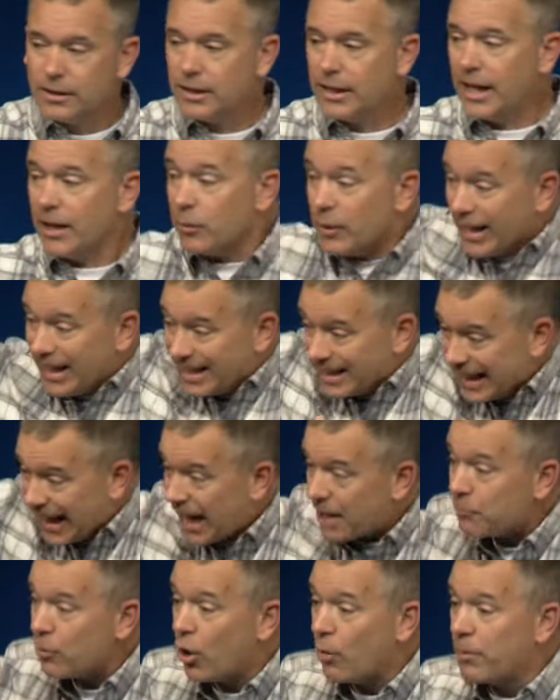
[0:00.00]
And in
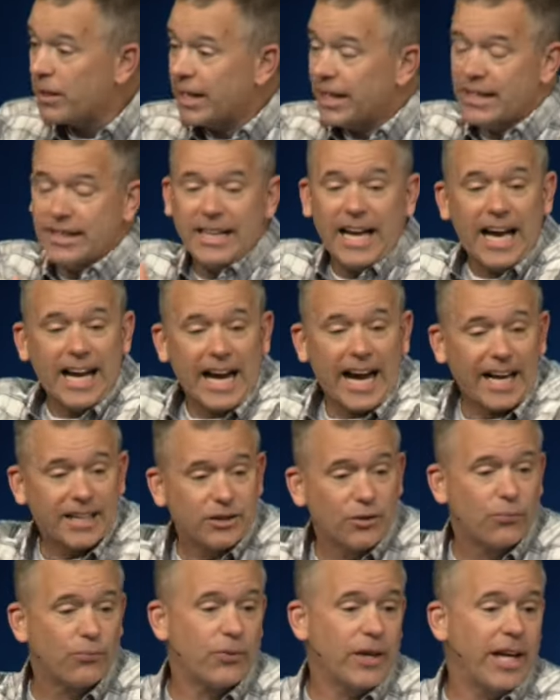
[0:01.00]
that moment, in that act
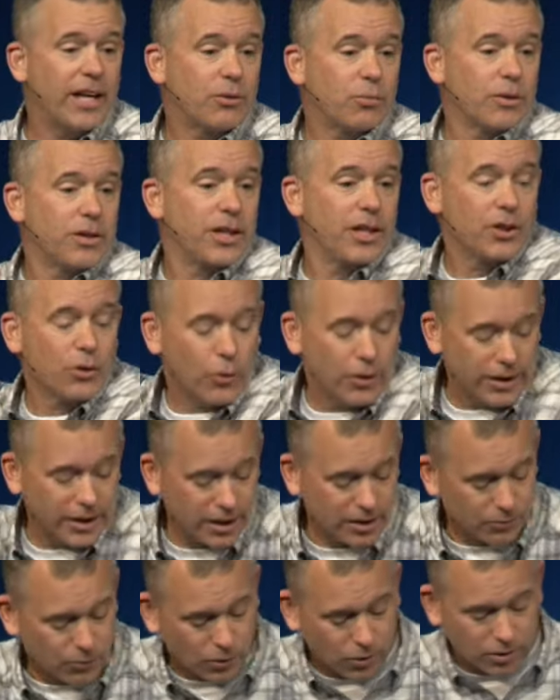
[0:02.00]
of faith, with the
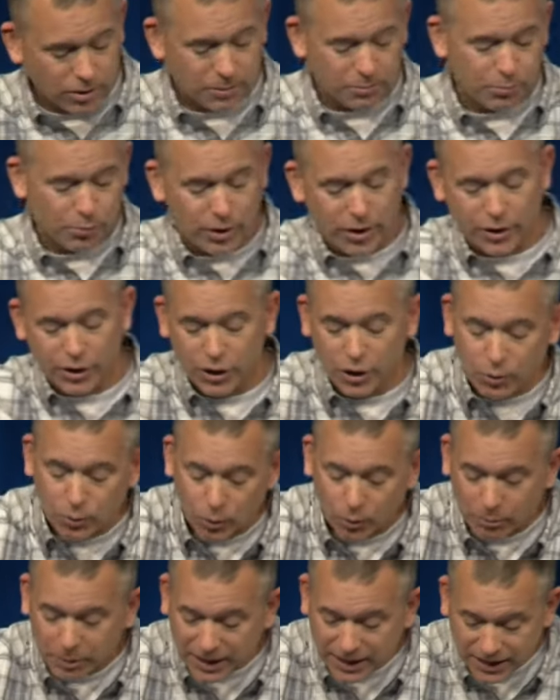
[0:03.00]
anointing of oil and prayer, you
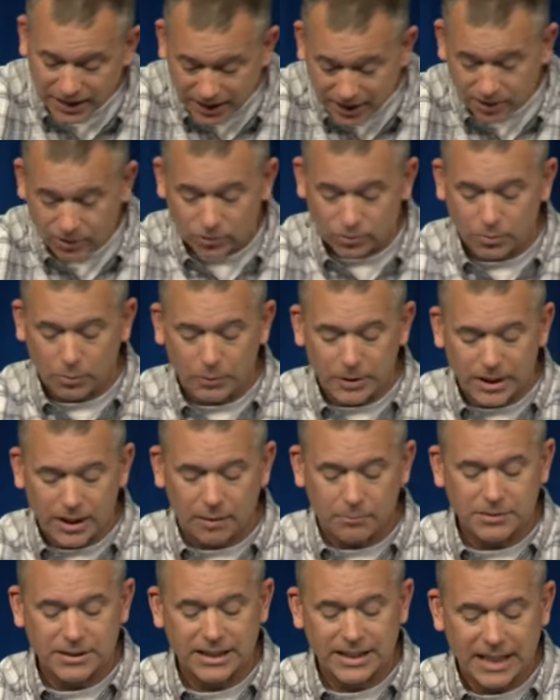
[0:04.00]
will be healed when we
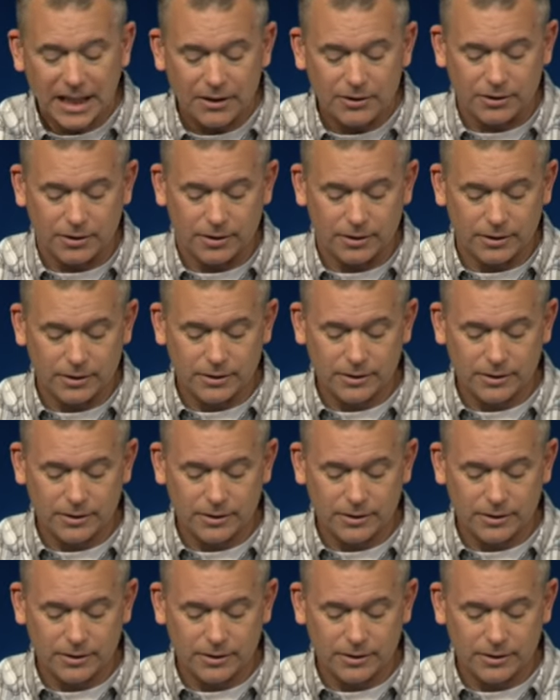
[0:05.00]
come together.